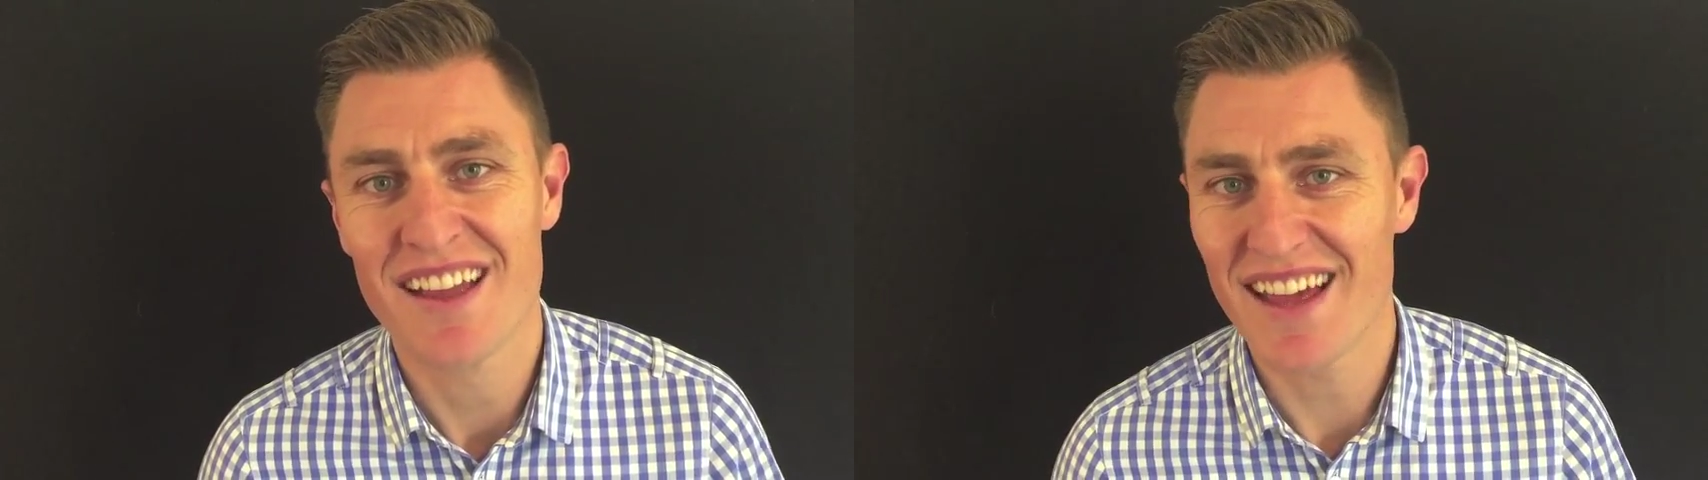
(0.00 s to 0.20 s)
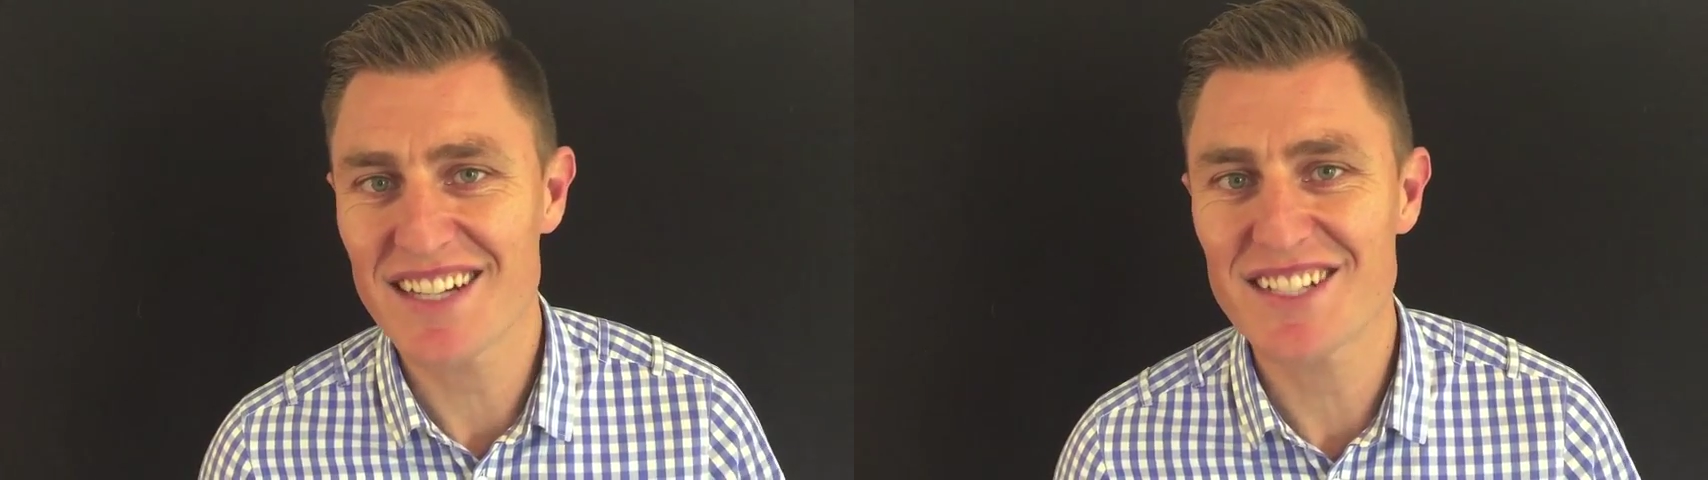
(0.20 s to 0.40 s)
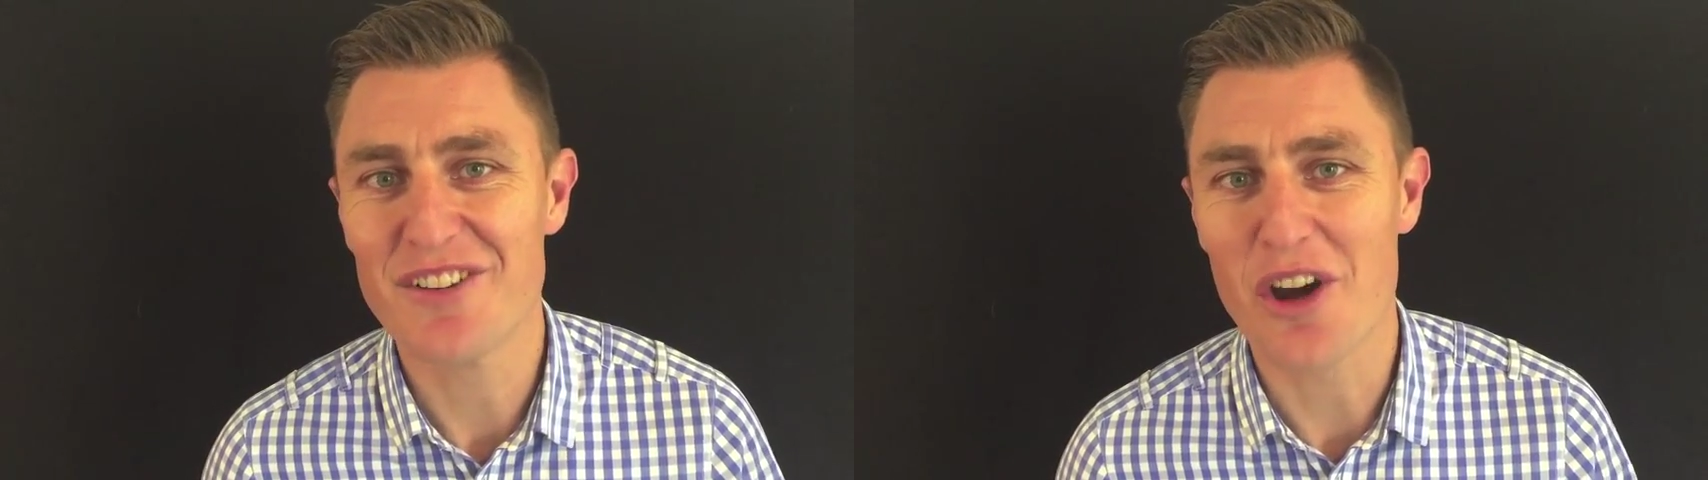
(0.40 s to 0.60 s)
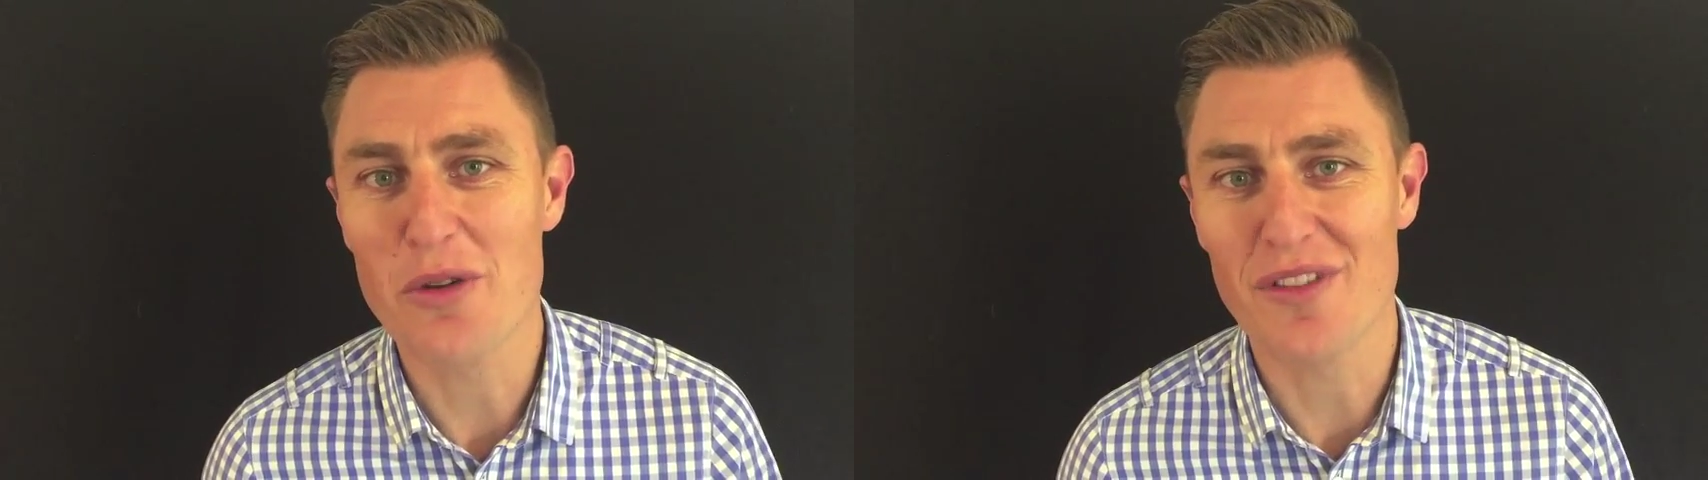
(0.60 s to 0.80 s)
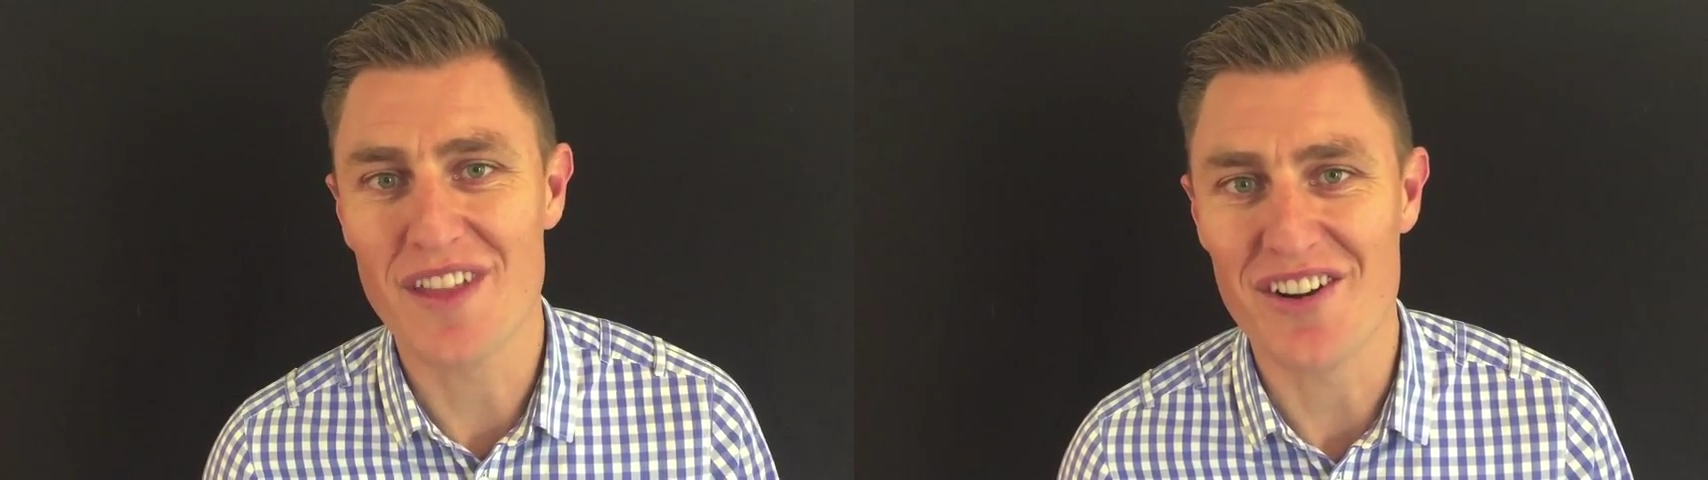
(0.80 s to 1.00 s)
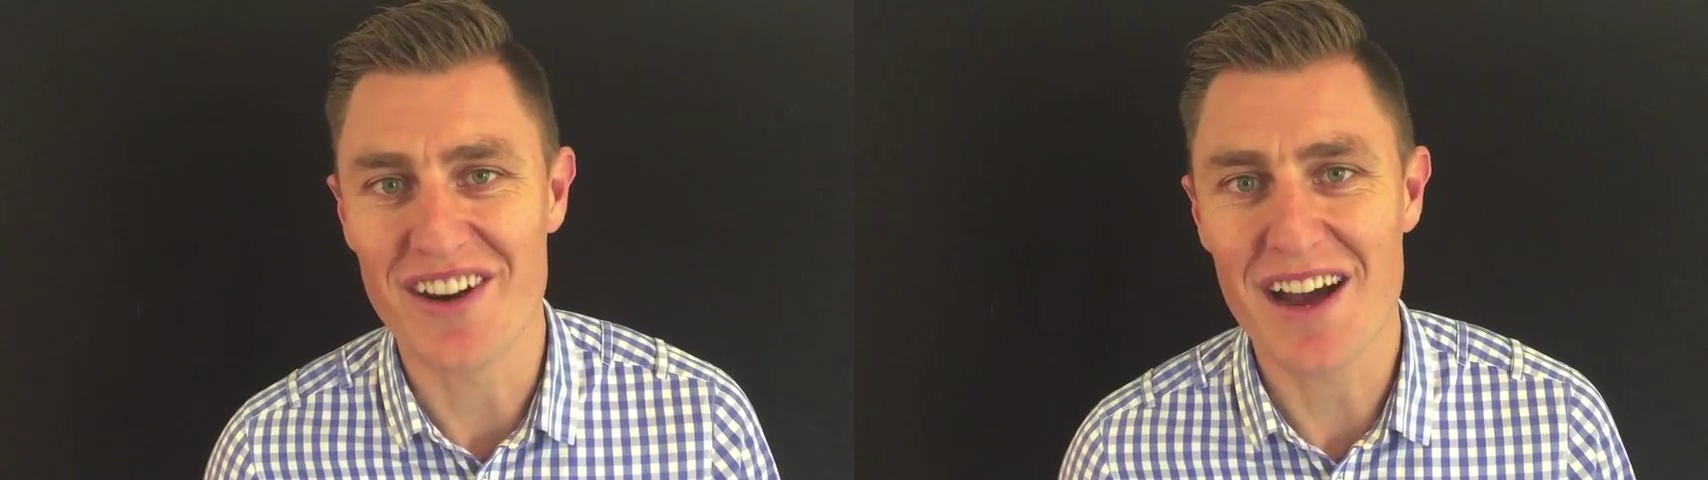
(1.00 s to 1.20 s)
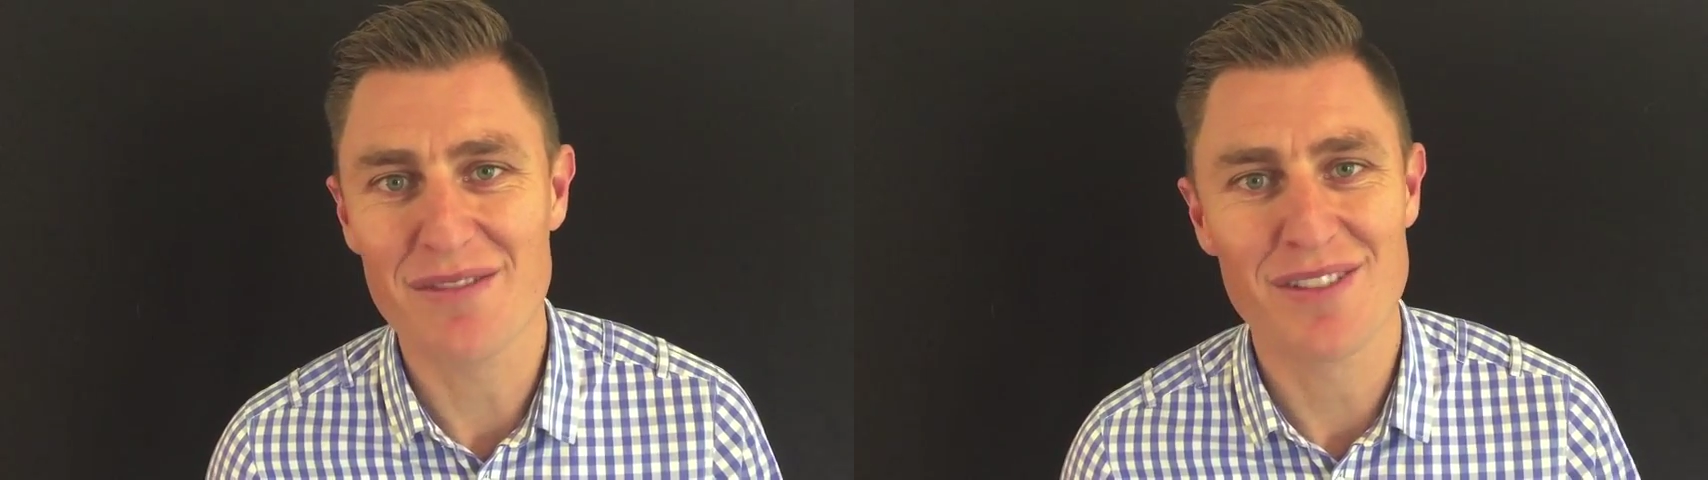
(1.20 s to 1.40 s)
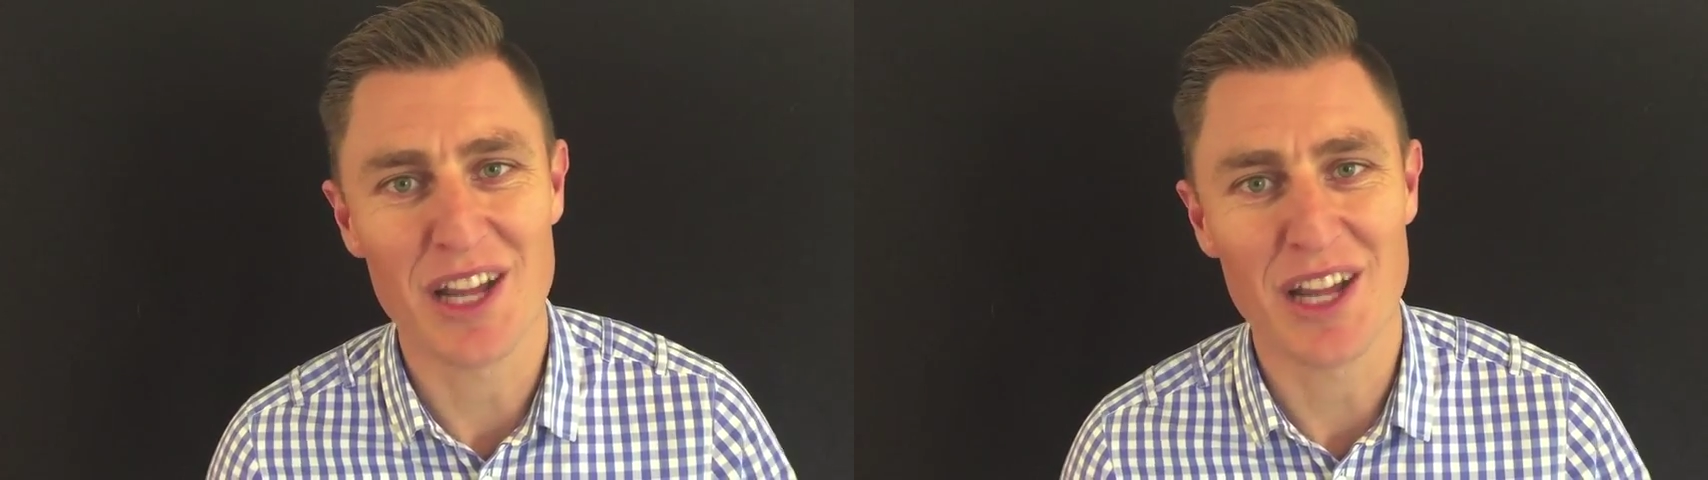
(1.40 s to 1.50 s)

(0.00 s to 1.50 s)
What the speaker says: They actually know that they're enough.